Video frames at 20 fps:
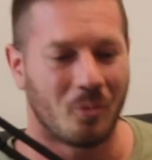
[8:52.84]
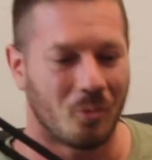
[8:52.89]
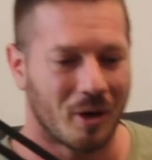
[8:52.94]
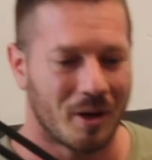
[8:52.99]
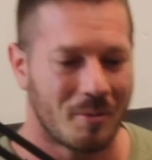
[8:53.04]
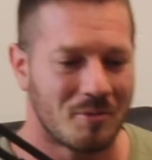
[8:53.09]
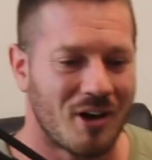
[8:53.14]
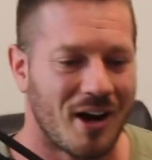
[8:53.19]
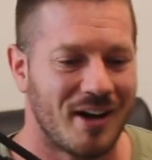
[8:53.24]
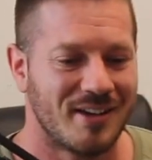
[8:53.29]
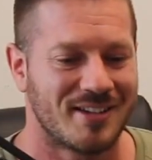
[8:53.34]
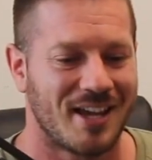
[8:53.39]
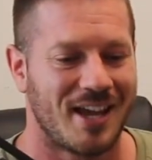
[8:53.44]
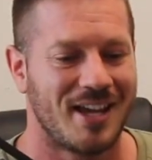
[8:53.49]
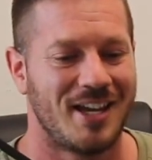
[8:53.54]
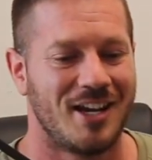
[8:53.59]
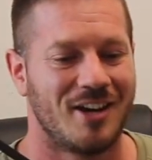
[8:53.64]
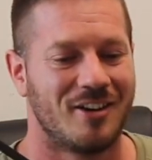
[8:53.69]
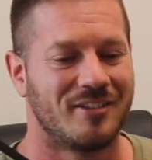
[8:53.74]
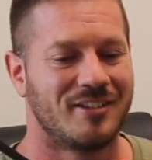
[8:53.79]
I'm trying to
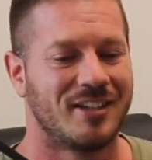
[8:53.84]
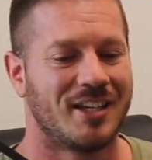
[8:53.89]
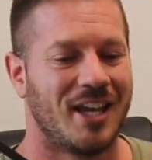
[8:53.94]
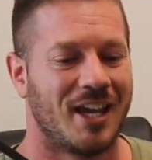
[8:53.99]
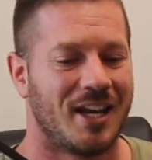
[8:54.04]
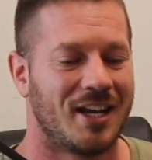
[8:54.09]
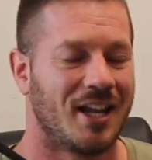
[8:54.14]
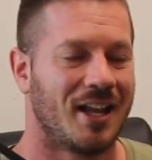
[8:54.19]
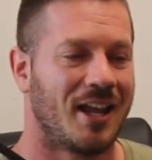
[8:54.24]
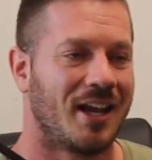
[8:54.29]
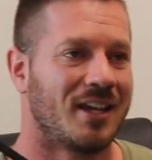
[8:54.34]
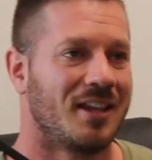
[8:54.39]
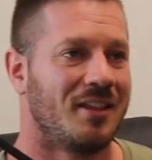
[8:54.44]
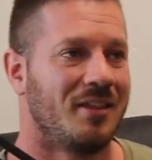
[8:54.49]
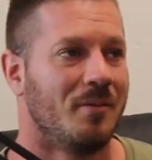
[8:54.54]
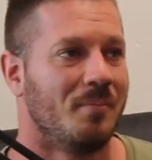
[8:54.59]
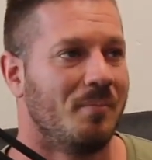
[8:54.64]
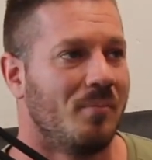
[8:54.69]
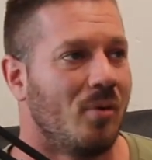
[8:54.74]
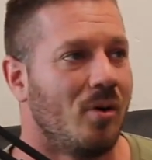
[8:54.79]
say here is, again, like,
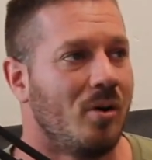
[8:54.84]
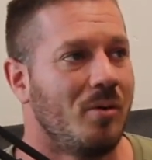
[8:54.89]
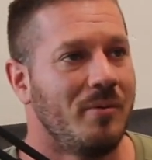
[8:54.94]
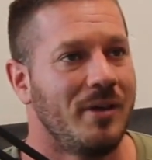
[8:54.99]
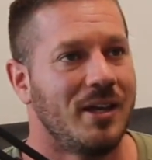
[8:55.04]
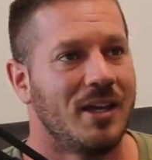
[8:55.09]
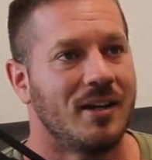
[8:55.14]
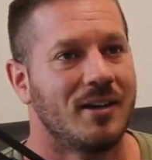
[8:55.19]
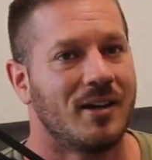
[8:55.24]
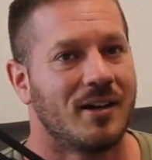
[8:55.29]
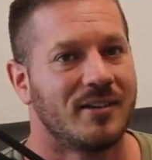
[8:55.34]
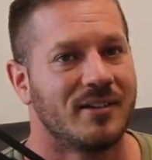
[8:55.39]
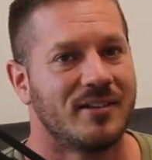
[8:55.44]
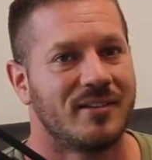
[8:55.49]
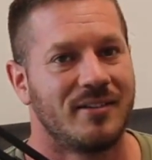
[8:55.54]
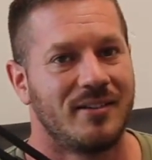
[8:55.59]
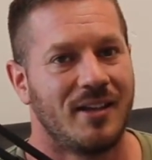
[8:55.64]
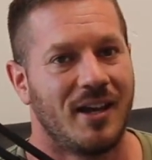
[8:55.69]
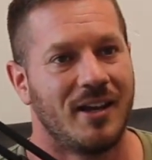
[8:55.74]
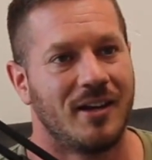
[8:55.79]
the more we can
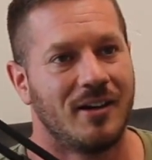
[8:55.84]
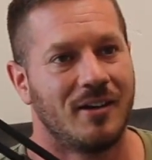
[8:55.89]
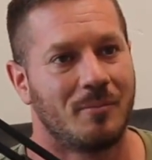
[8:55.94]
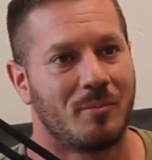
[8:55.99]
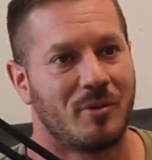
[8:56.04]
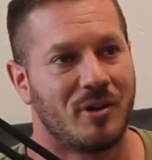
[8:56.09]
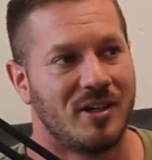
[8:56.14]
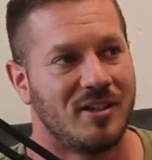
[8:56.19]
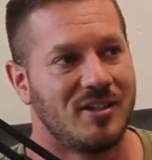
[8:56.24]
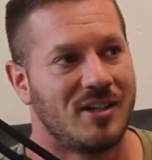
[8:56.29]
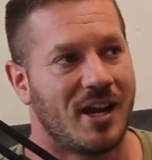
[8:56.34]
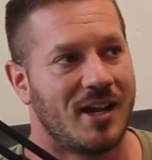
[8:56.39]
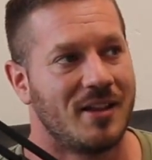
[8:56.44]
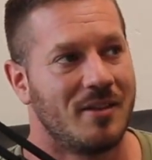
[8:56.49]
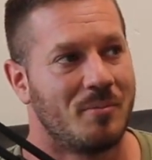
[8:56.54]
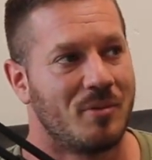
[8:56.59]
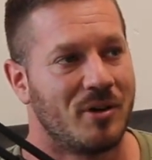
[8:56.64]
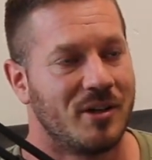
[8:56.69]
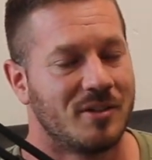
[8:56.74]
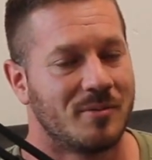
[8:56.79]
understand and appreciate
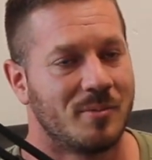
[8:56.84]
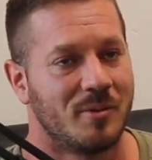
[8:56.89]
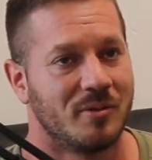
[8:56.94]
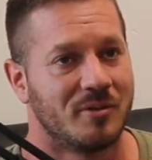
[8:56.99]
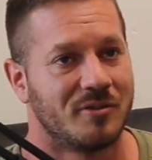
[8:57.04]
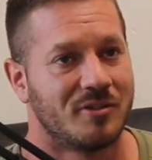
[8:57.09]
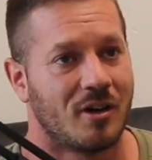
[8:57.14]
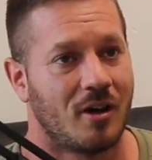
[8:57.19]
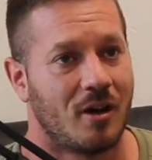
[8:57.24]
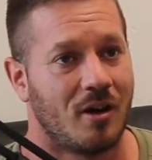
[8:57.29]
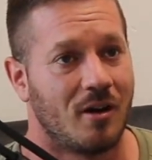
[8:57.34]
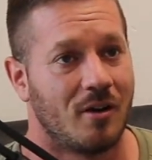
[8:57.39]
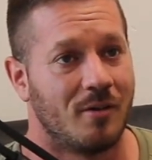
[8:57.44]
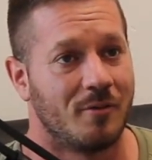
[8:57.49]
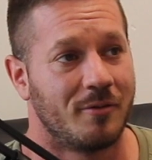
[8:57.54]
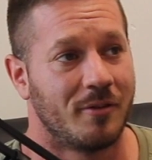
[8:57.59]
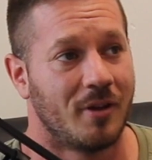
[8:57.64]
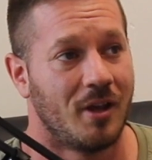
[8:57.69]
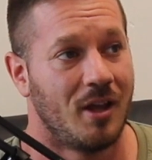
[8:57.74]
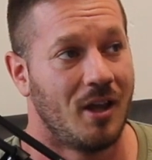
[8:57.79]
the principles
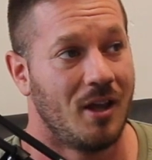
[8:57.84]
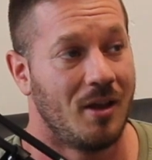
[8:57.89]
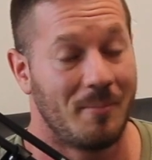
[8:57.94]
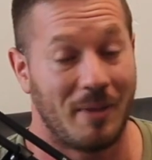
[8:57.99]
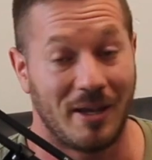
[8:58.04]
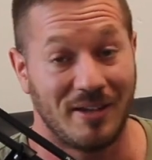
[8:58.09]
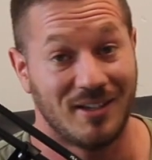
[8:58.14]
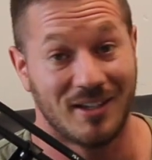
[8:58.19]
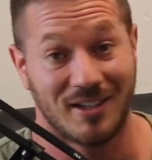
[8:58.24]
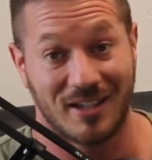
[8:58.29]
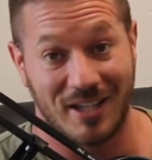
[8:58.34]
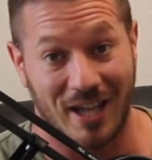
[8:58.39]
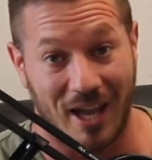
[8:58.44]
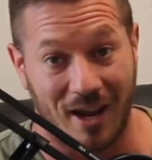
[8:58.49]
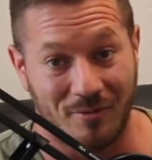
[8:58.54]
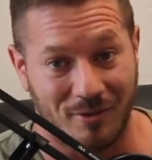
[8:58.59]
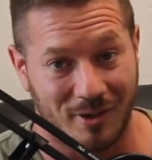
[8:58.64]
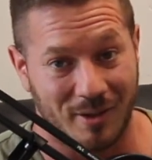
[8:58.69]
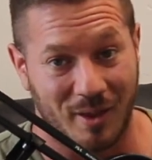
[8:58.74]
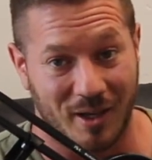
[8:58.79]
of basically
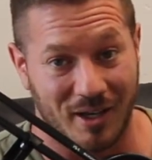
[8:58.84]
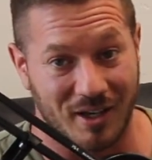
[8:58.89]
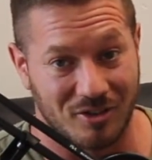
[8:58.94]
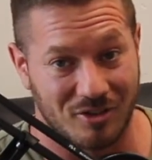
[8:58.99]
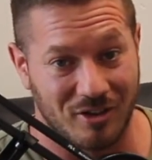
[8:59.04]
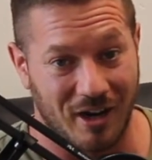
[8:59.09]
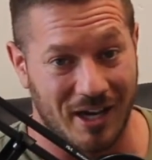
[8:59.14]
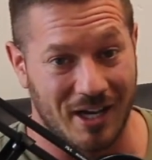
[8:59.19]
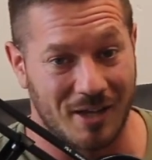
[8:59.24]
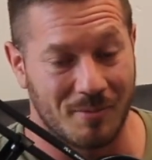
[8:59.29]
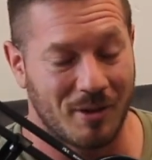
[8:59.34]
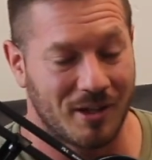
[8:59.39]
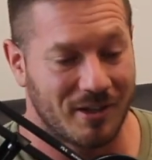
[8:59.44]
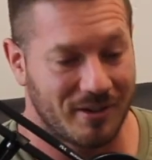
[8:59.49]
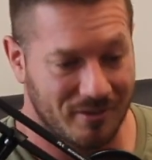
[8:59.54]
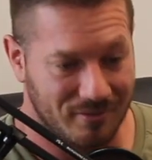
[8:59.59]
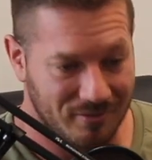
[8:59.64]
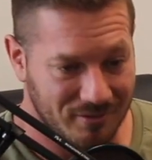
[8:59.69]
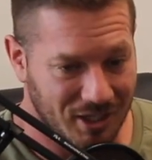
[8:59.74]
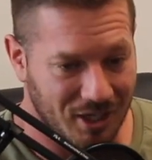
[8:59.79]
everything in training,
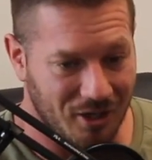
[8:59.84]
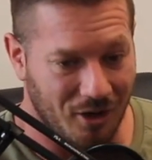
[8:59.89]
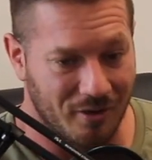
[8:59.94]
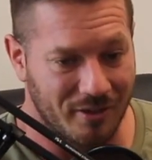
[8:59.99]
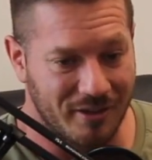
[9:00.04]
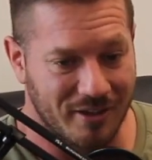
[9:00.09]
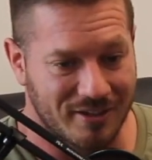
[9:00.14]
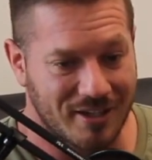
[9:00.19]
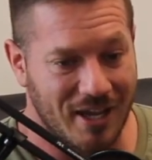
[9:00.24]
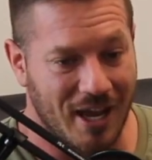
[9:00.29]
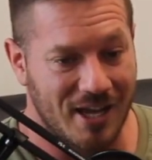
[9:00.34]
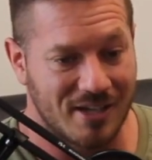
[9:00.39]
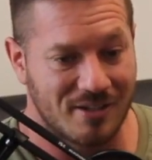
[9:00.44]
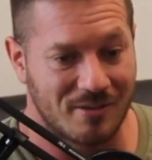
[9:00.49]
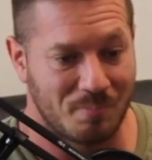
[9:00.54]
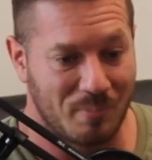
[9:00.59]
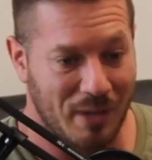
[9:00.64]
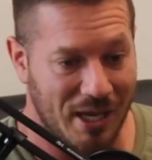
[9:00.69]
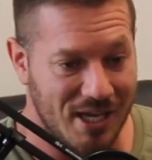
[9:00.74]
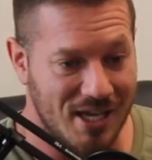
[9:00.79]
but, in this case,
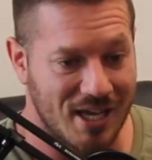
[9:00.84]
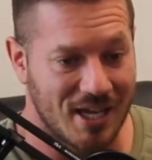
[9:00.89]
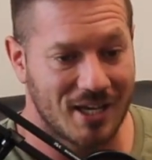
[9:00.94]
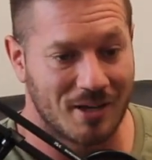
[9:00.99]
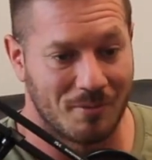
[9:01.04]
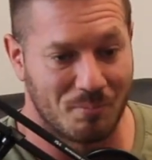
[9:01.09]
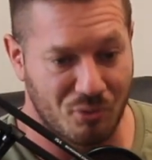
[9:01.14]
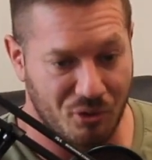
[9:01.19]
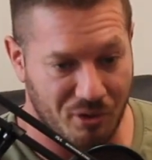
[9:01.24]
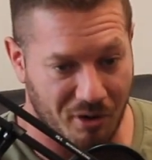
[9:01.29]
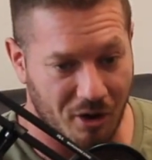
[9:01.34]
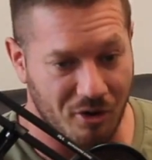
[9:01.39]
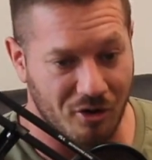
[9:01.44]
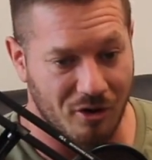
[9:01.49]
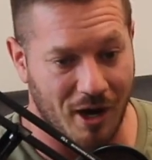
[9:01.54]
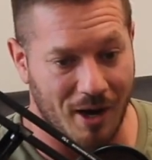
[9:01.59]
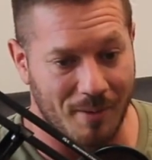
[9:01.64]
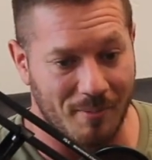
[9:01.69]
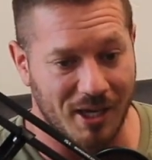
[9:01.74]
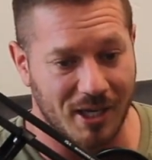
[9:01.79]
peaking and
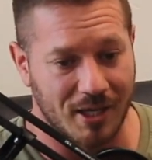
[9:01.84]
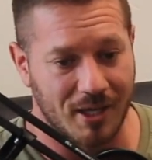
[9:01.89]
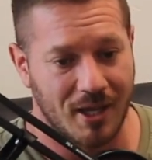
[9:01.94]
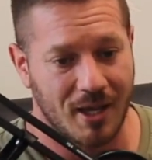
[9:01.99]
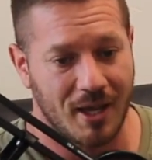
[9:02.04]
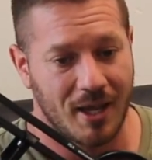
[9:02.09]
programming,